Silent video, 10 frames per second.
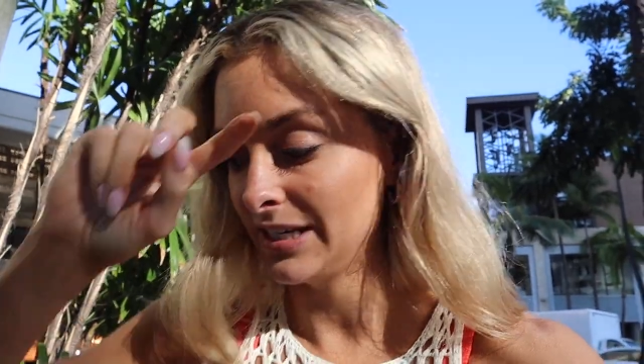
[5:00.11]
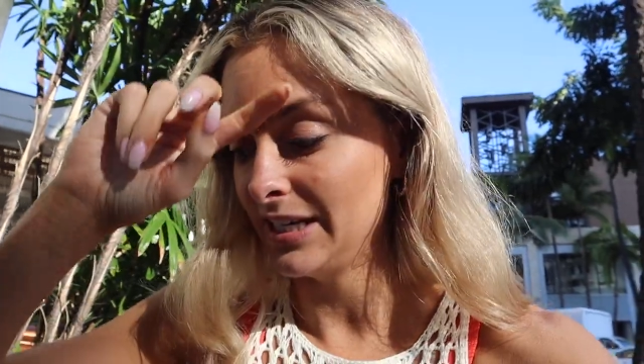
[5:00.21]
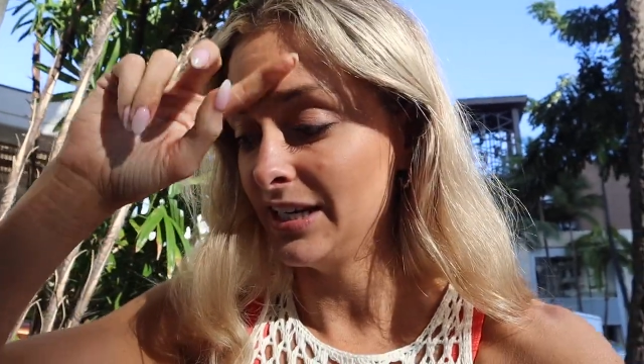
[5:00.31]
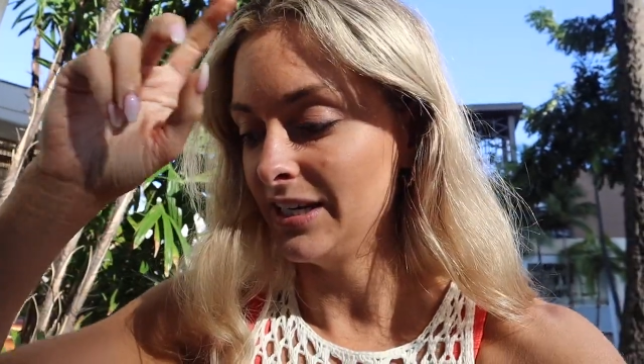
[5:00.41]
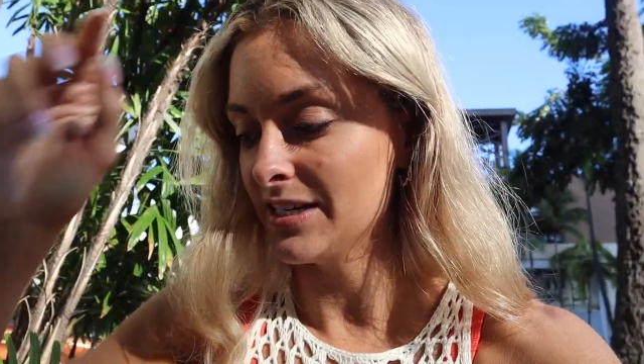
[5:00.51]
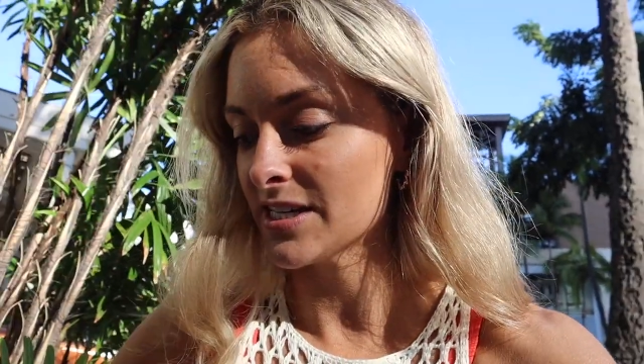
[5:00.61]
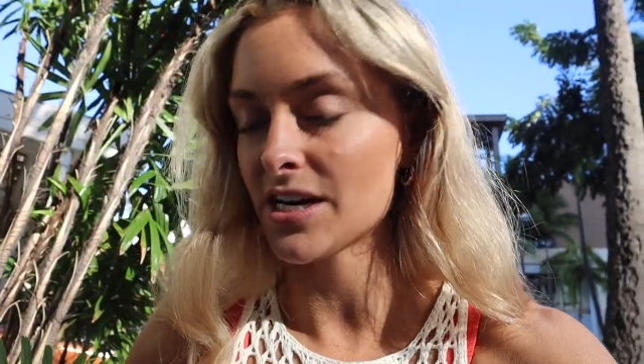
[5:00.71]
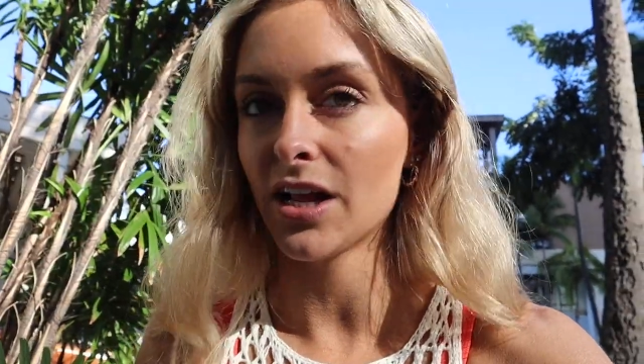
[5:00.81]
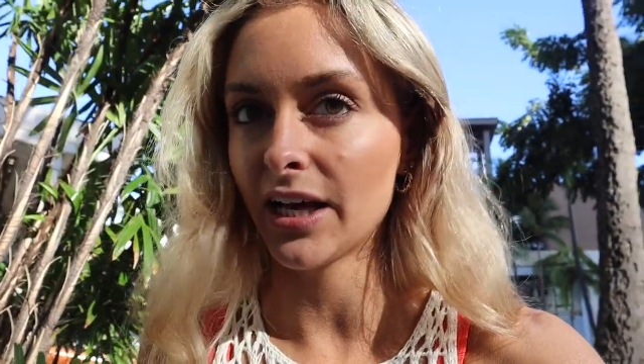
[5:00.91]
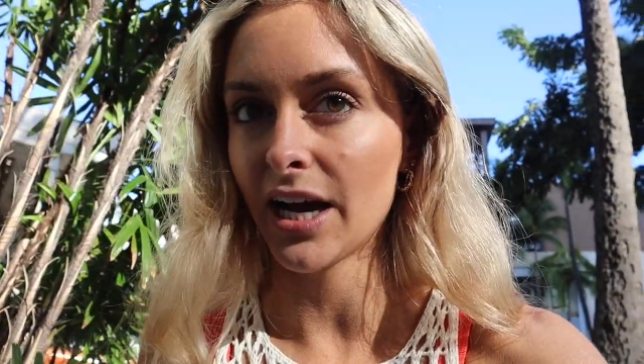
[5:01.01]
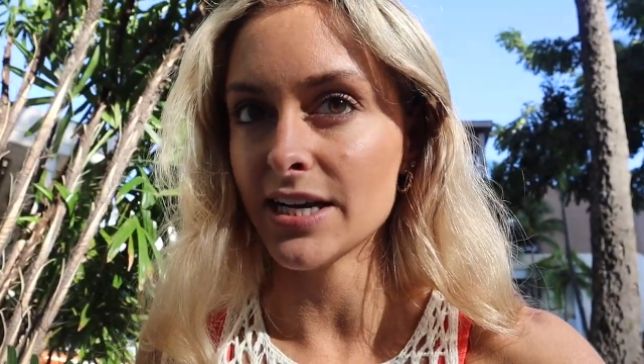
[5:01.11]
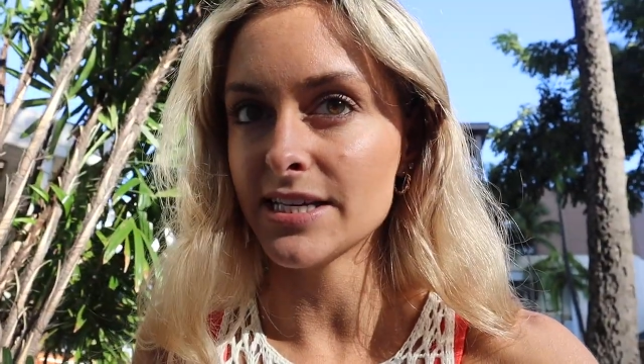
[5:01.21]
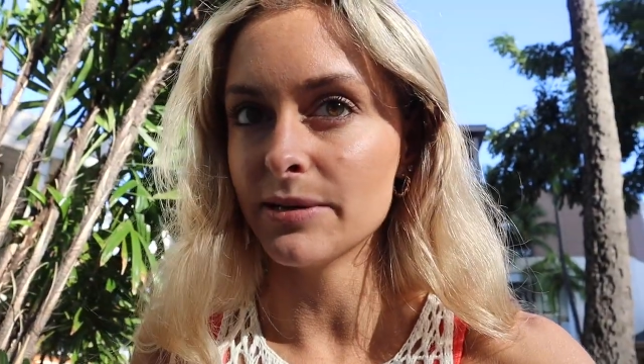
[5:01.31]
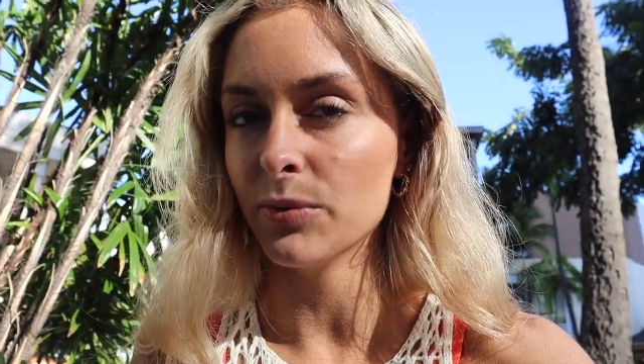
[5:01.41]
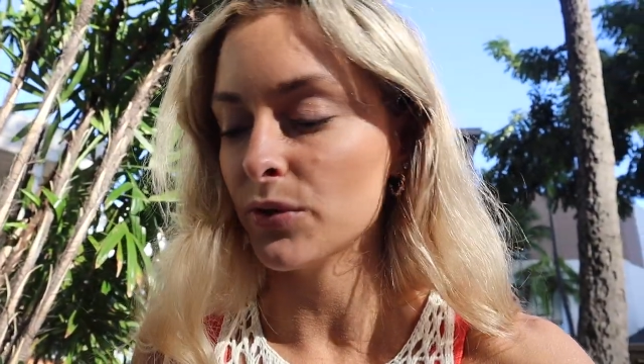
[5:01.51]
He does not like
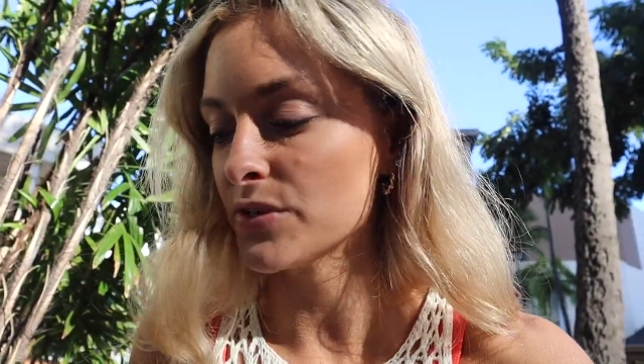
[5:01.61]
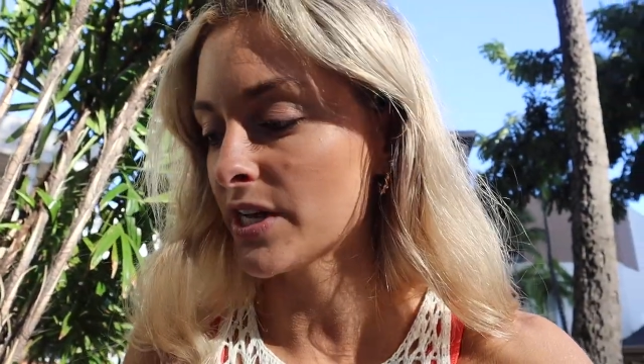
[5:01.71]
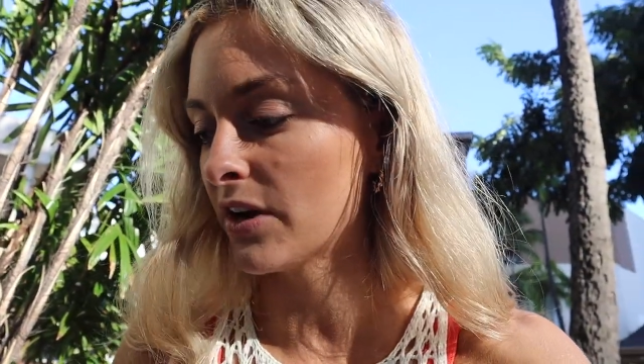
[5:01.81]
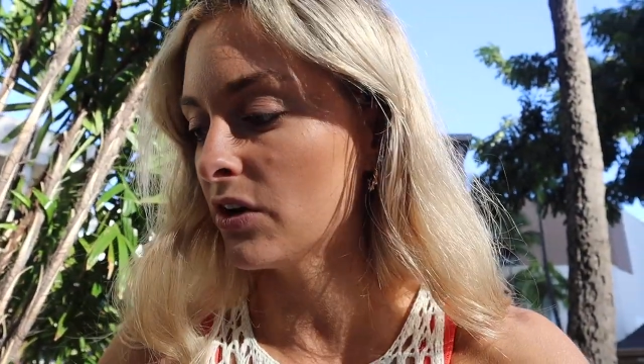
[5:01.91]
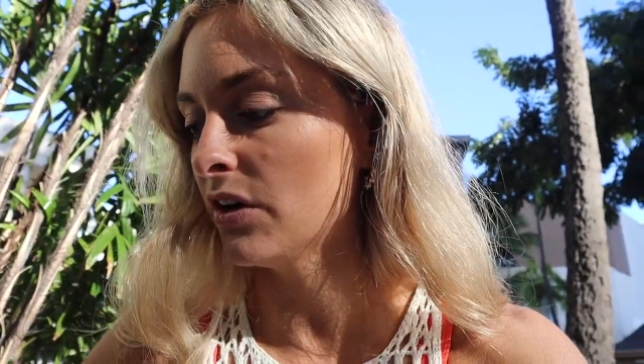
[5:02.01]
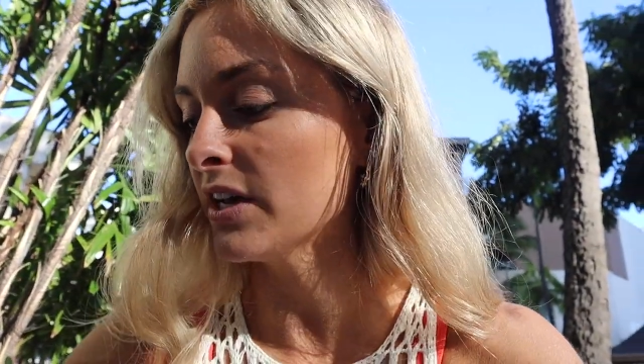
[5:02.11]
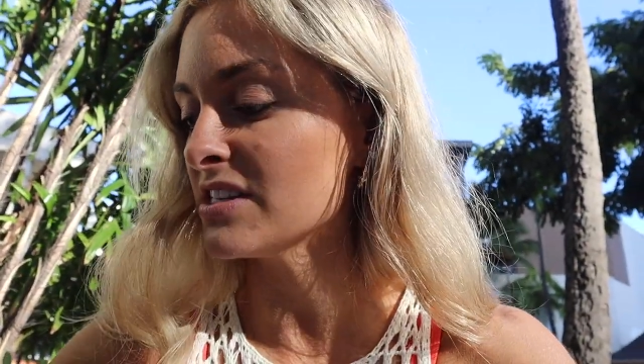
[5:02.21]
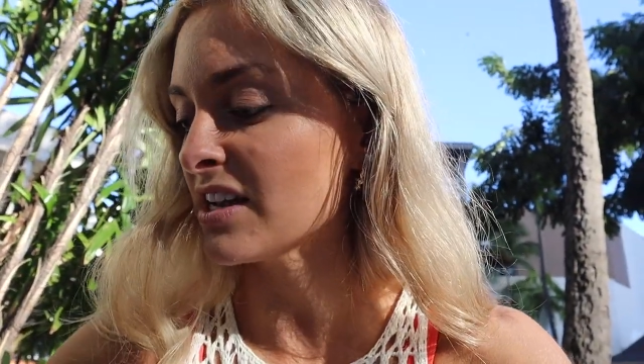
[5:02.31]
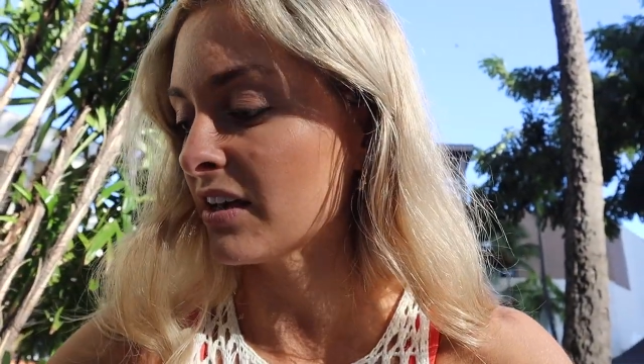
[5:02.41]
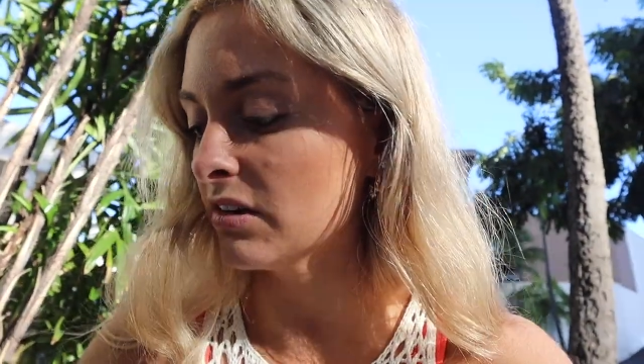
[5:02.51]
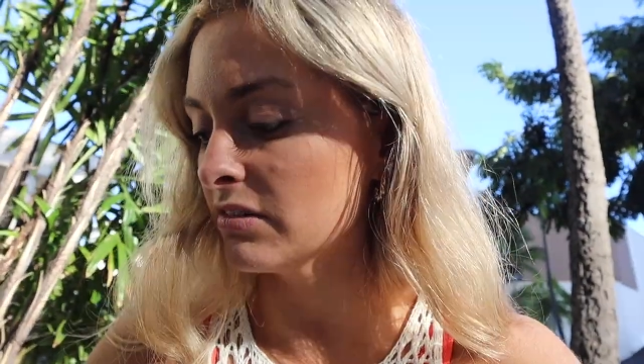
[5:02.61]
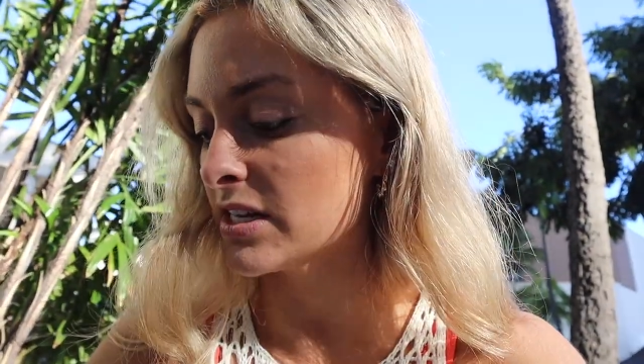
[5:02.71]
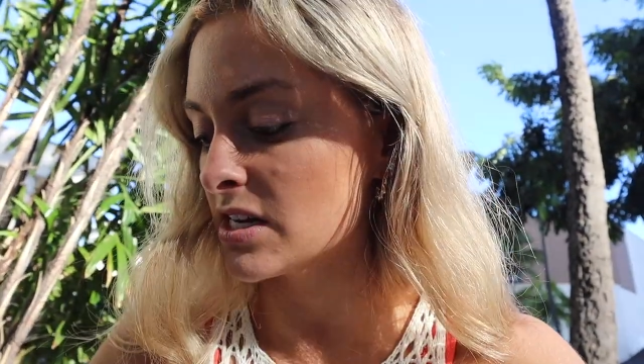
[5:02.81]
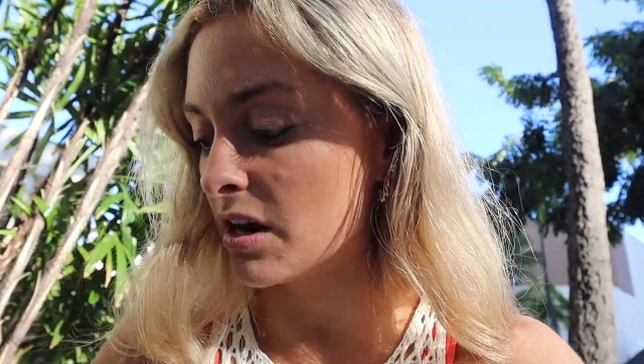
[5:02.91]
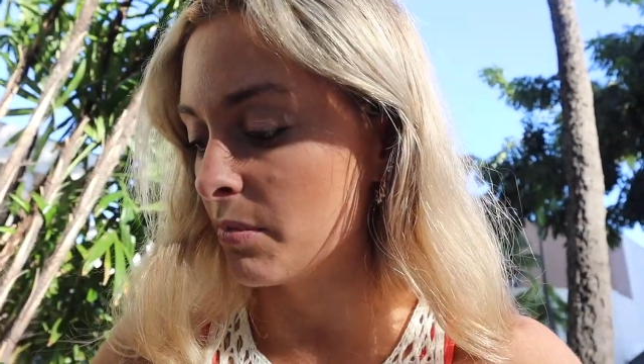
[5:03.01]
acai bowls at all. He's like,
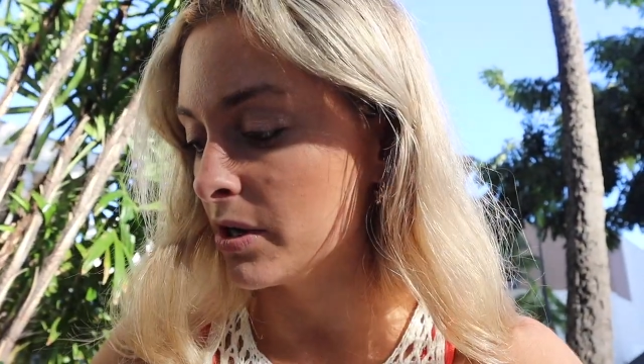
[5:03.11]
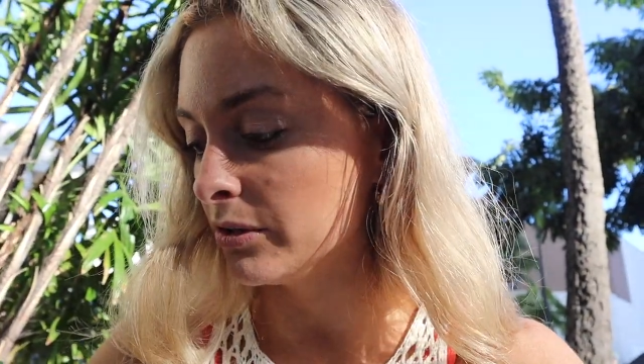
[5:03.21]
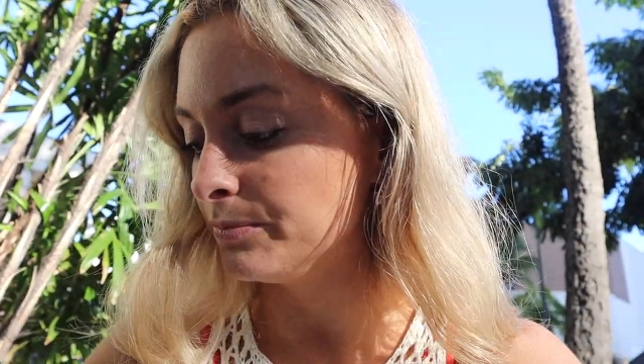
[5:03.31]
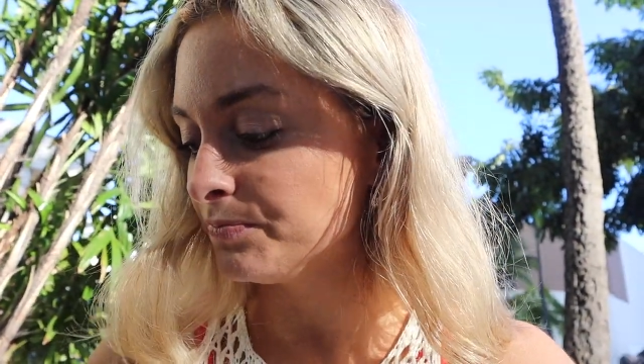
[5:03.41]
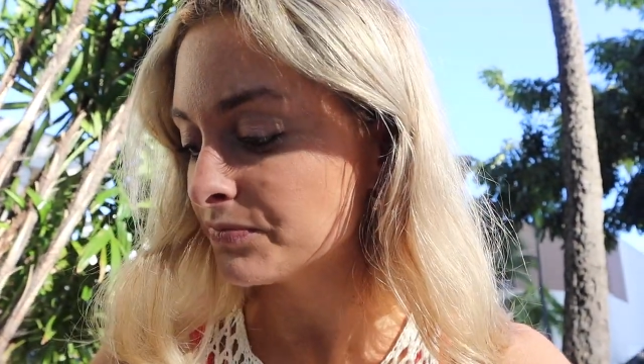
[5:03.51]
that's not a meal